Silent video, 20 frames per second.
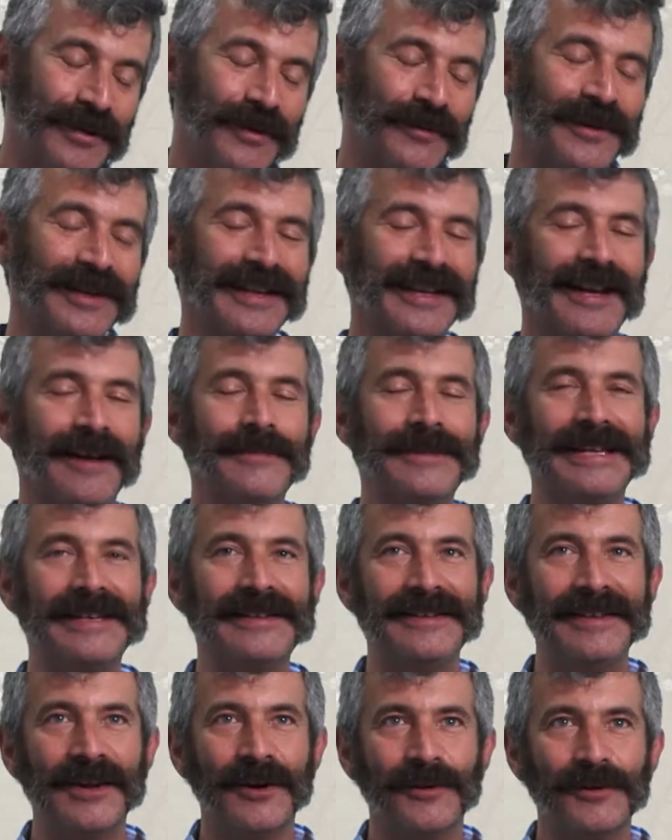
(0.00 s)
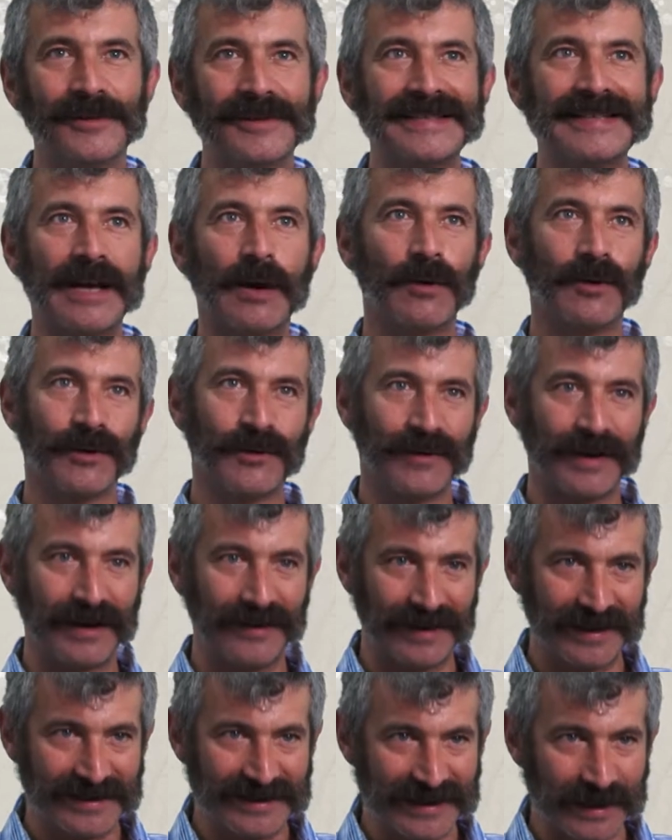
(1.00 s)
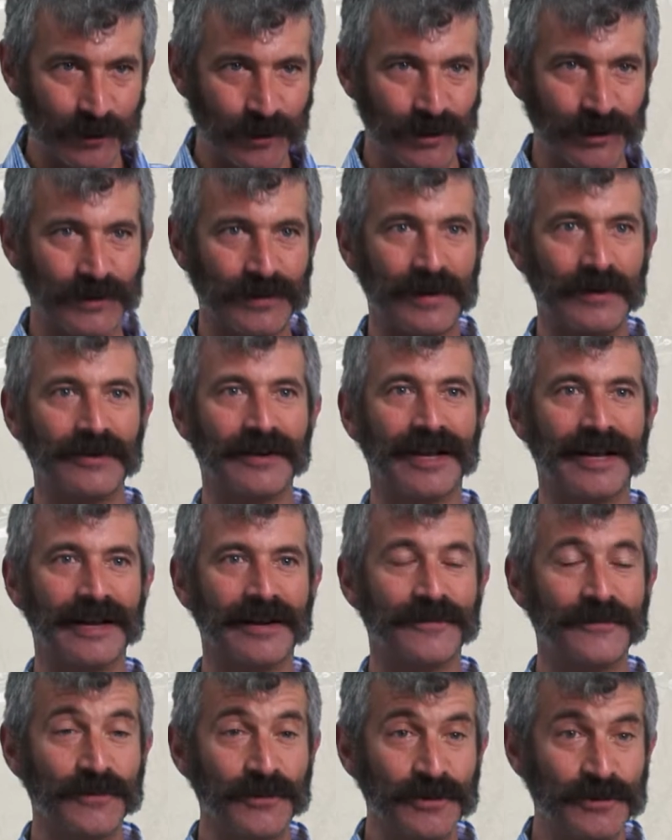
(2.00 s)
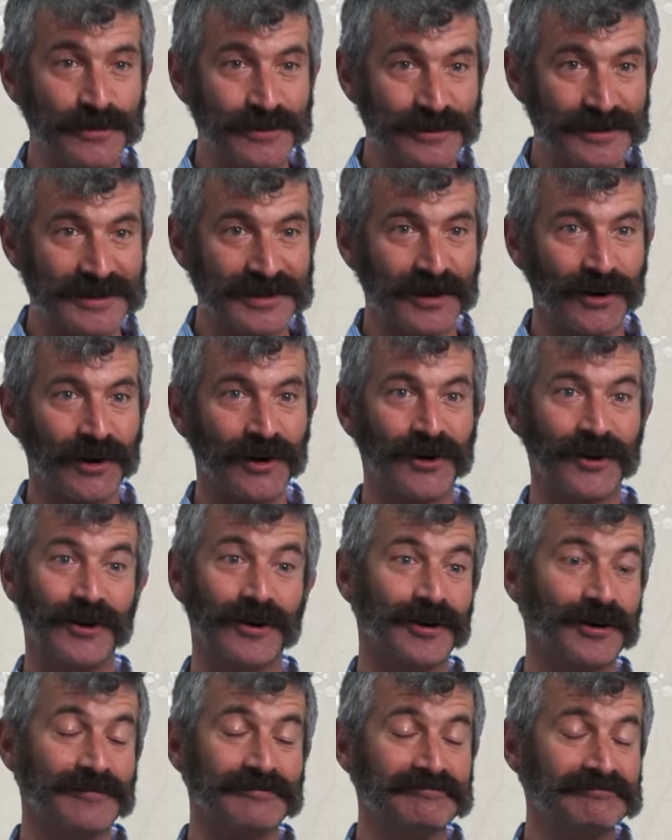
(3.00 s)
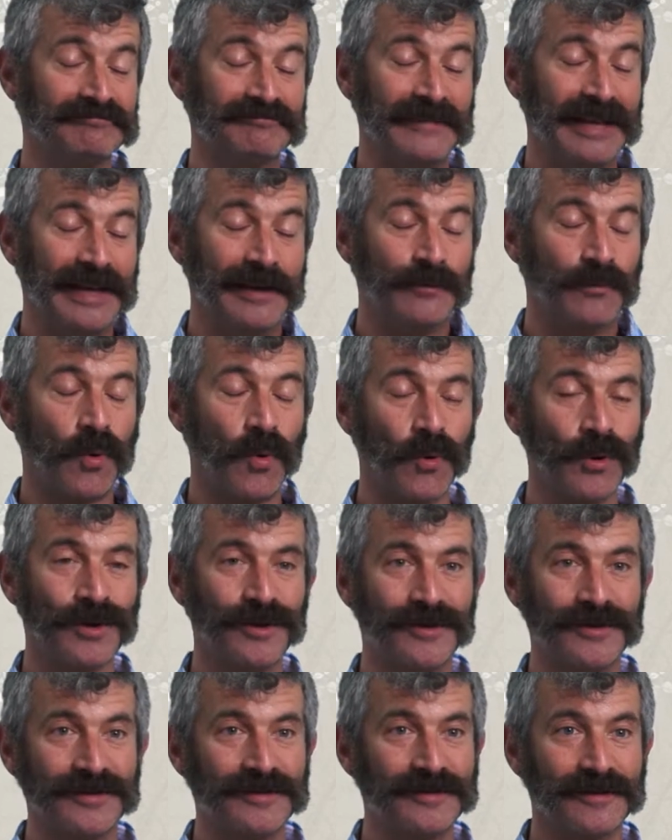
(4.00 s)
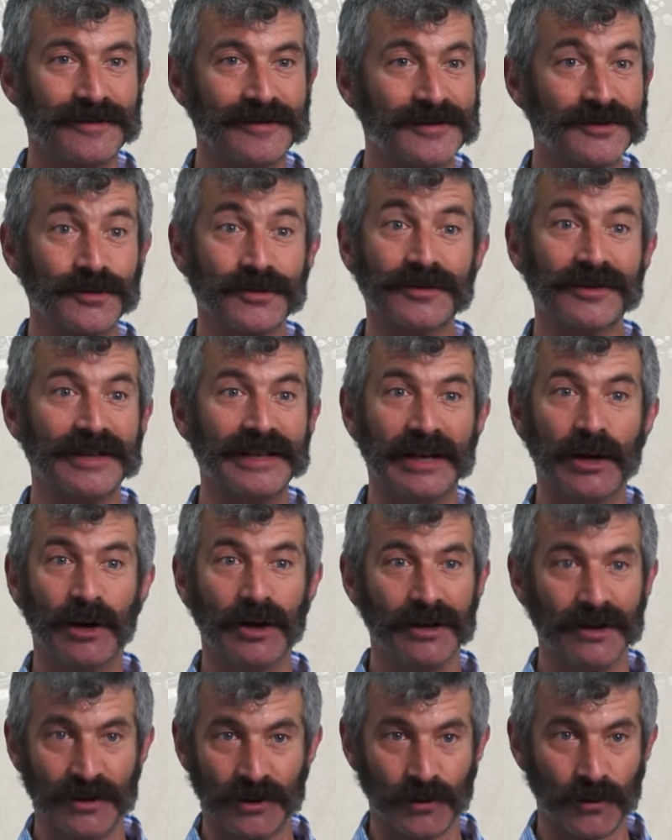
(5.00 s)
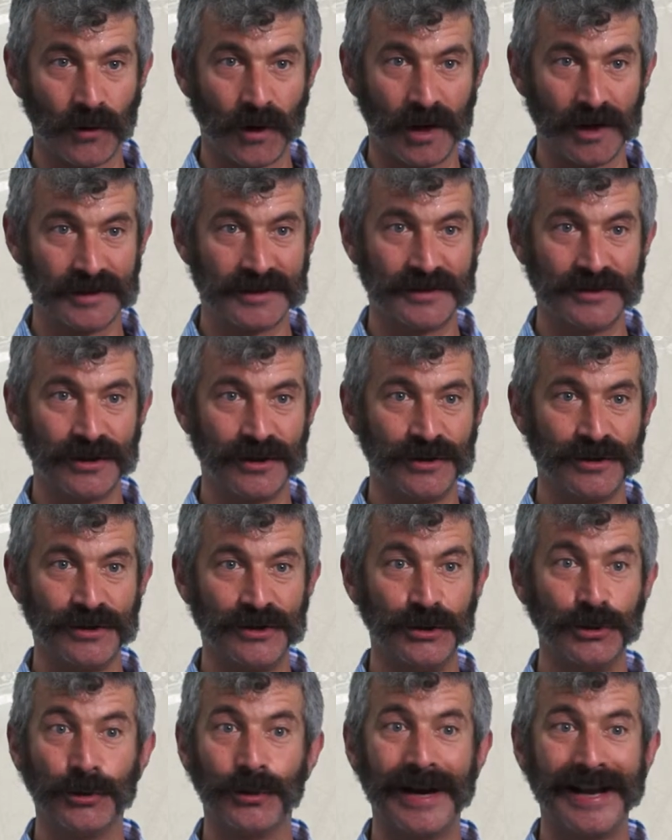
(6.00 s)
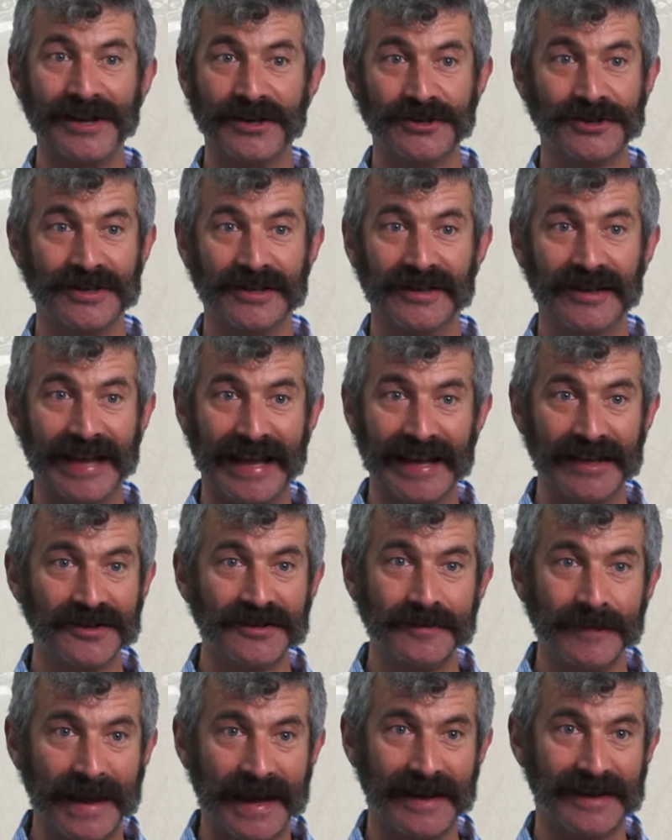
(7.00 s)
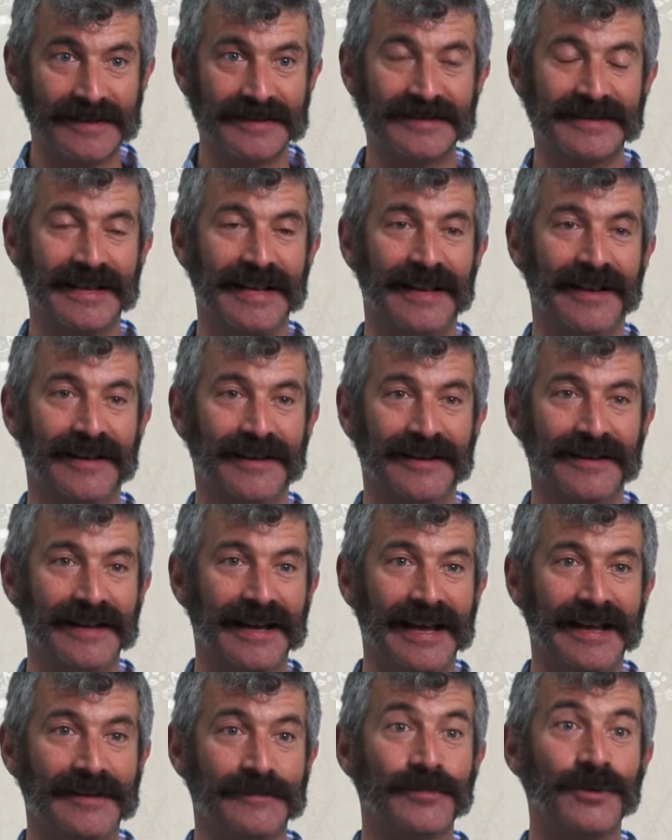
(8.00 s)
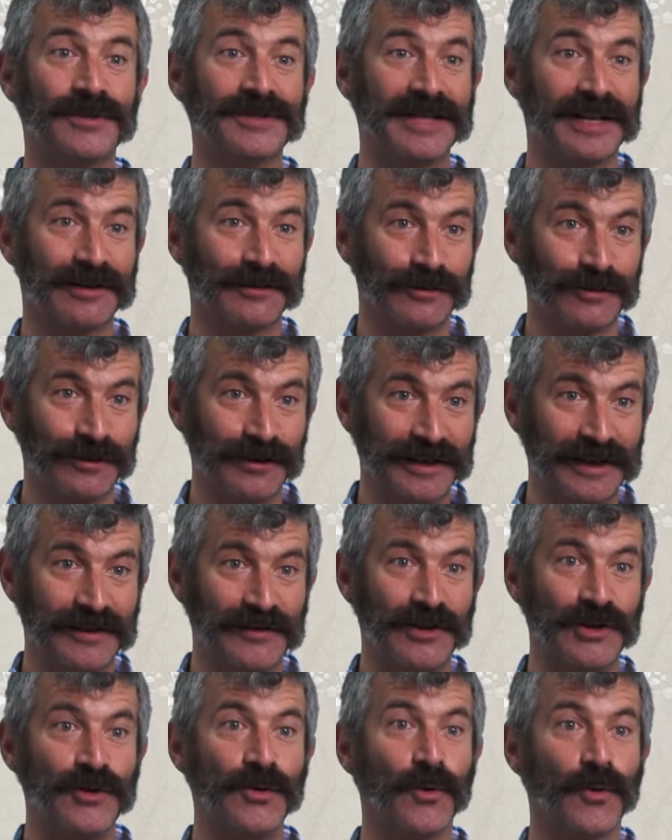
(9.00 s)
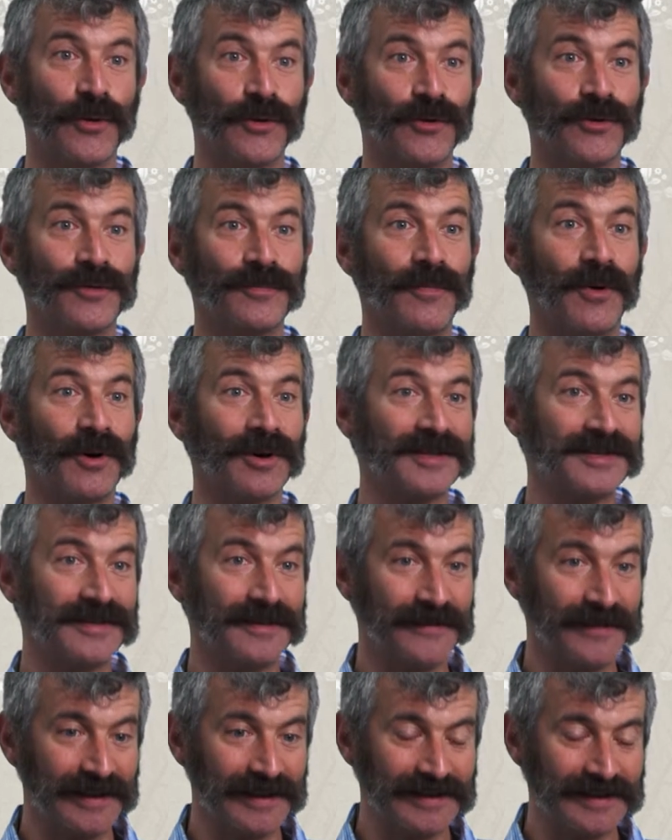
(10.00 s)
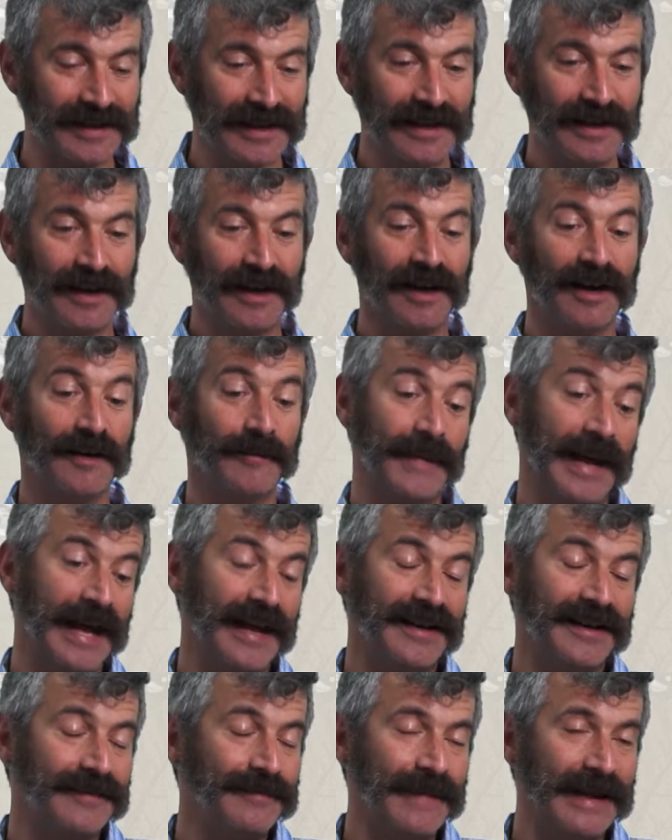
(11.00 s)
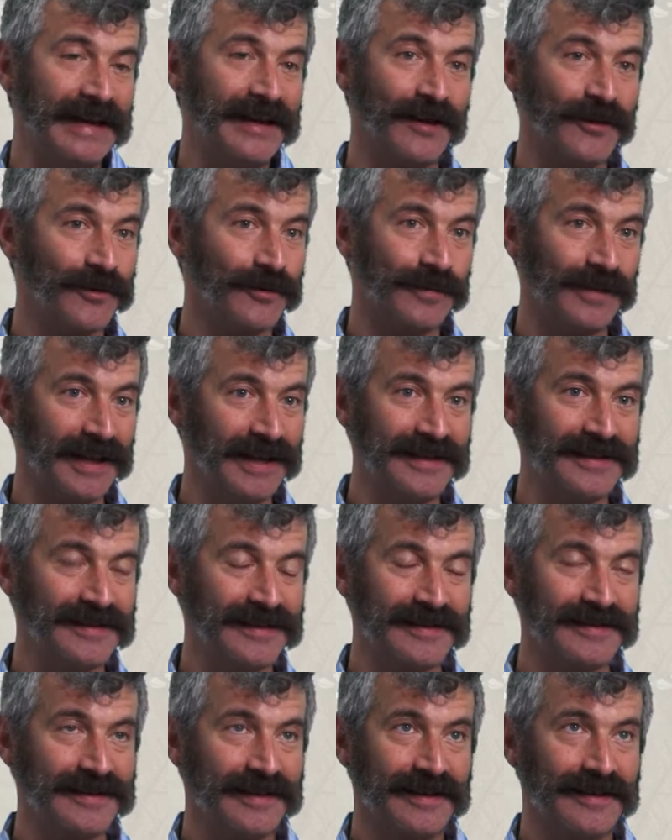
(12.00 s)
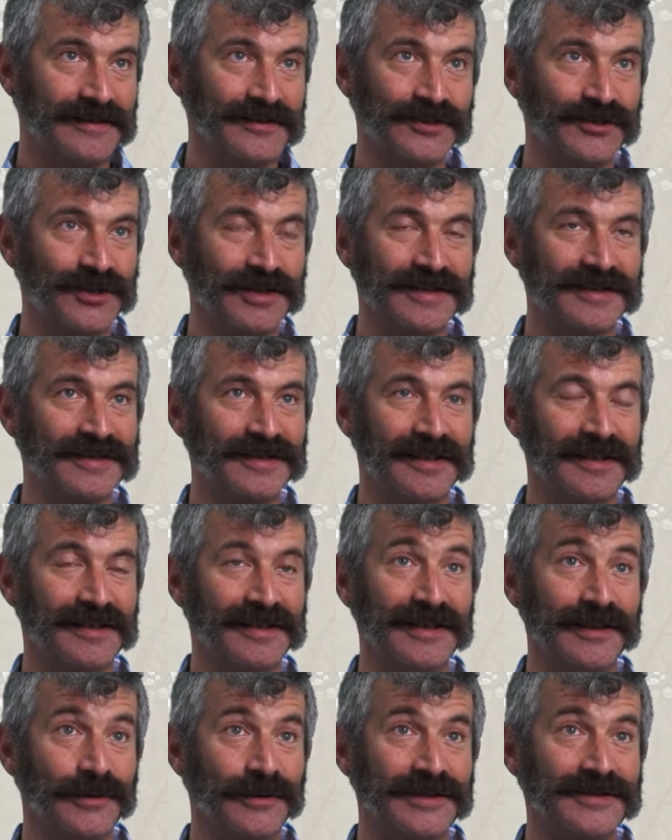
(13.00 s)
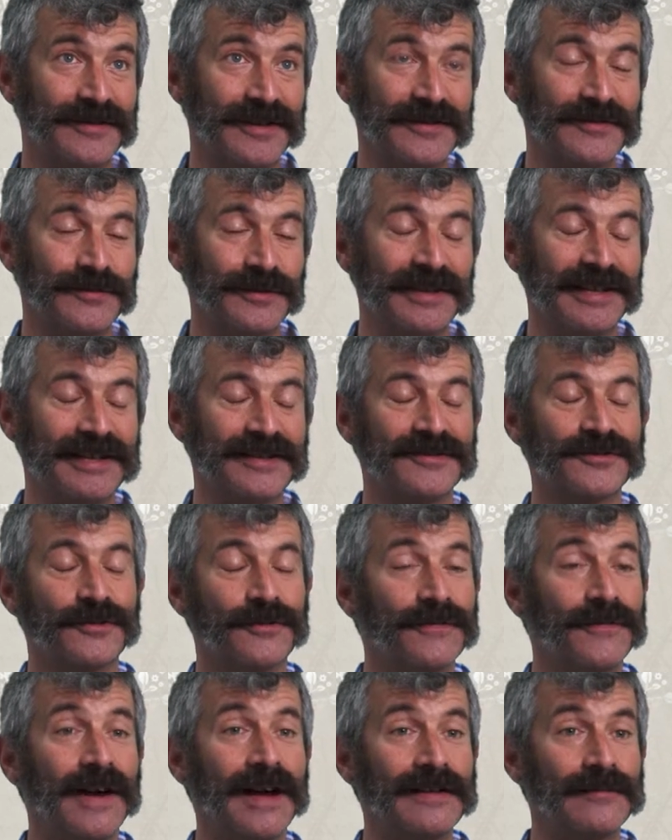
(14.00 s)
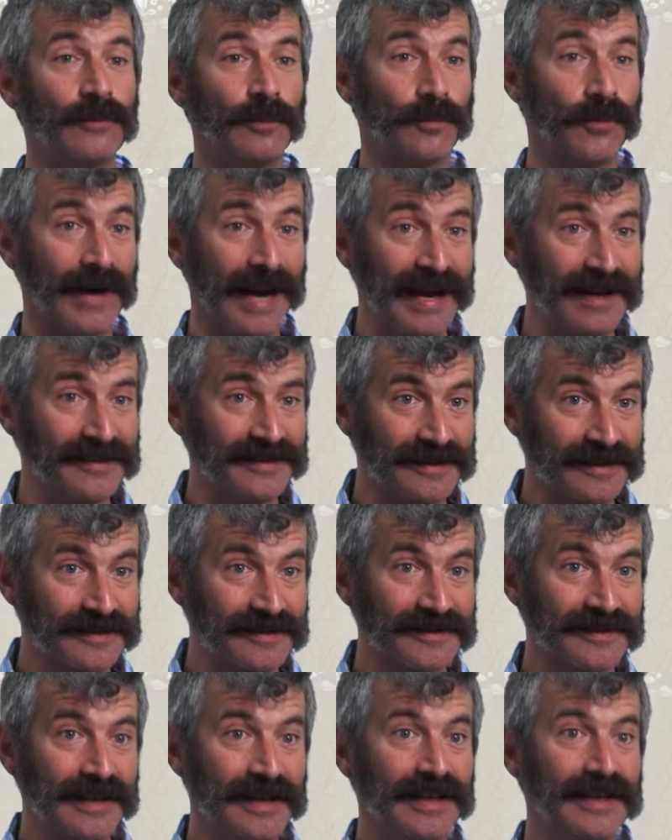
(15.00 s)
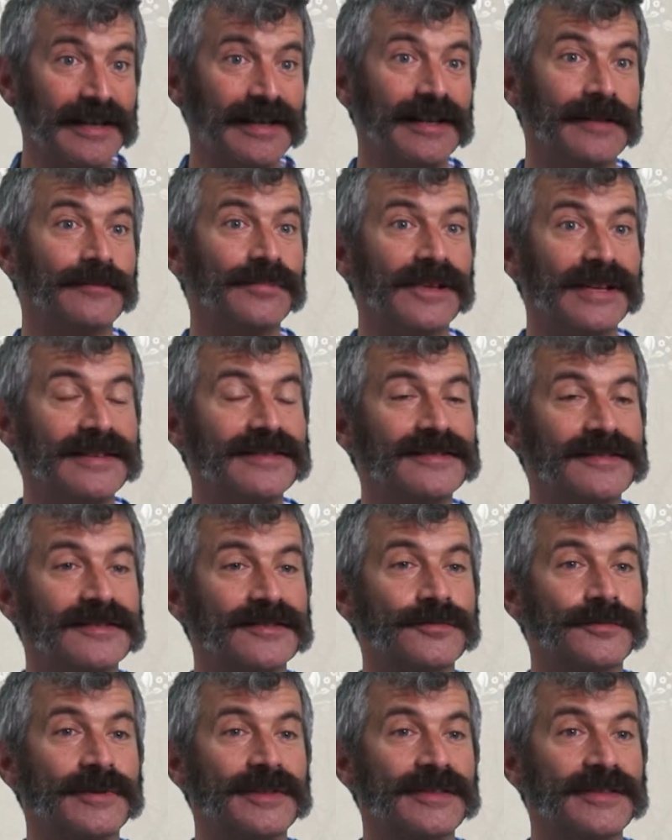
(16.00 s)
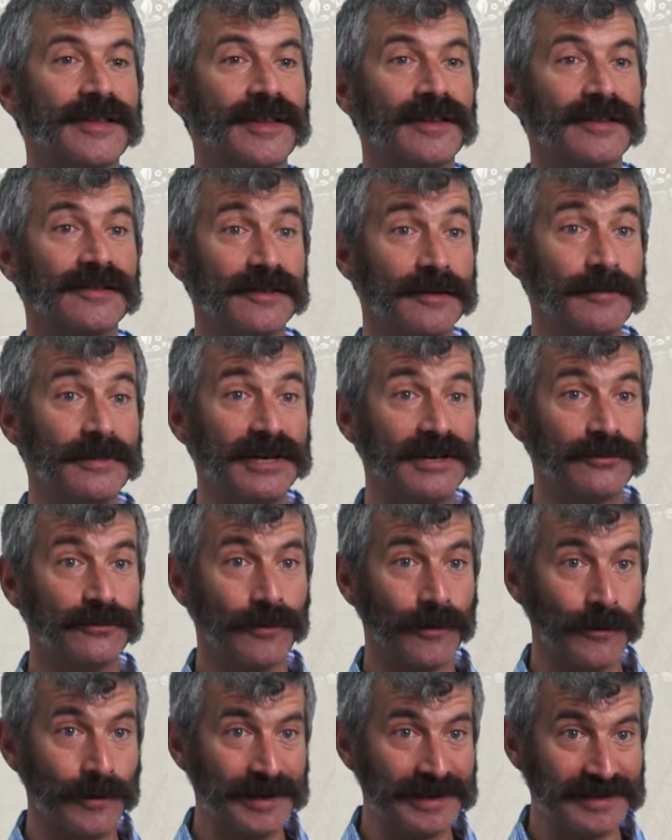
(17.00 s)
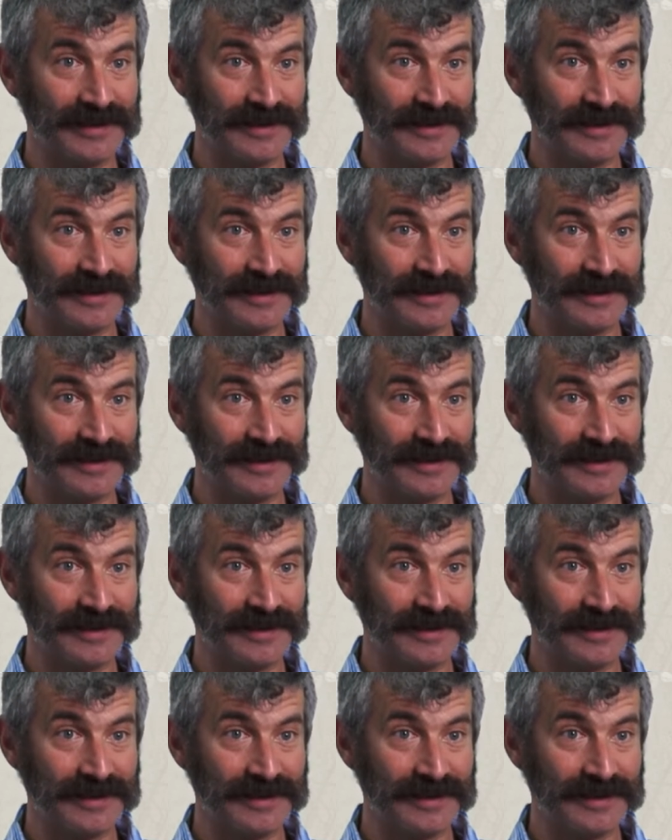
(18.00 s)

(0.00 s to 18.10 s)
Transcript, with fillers: but really, I mean, you know, sauerkraut and sauerkraut like foods are important, uh, certainly all across the Eurasian landmass, uh, and yeah. particularly in the northern parts of it, um, and in many other places. And it's just, uh, you know, it's, it's really a survival practice in places with uh, limited growing